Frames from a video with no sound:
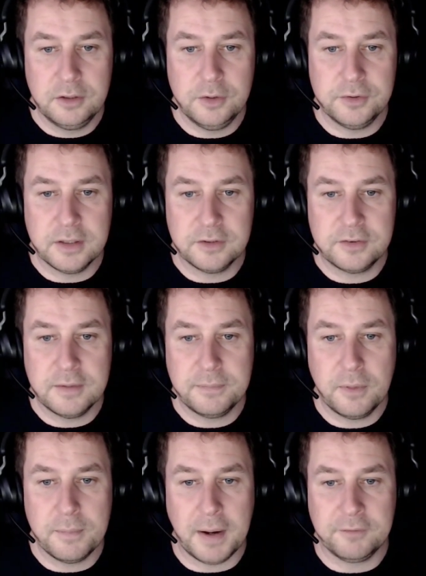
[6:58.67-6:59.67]
using
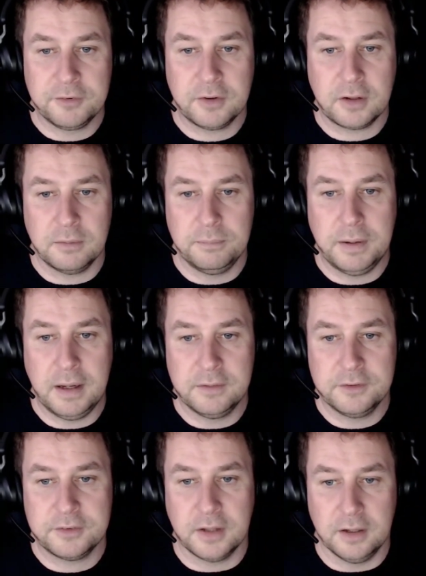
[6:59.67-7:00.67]
simple maths to
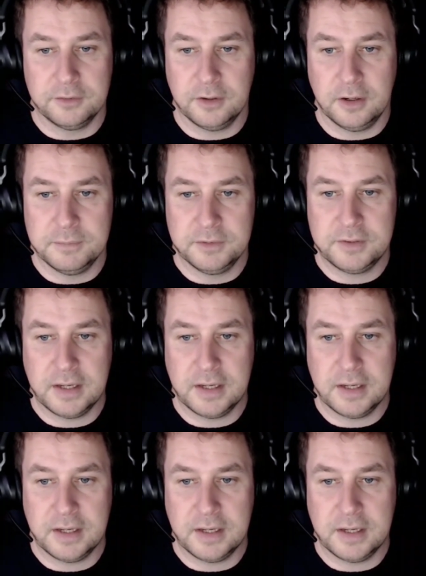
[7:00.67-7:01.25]
compare the start time in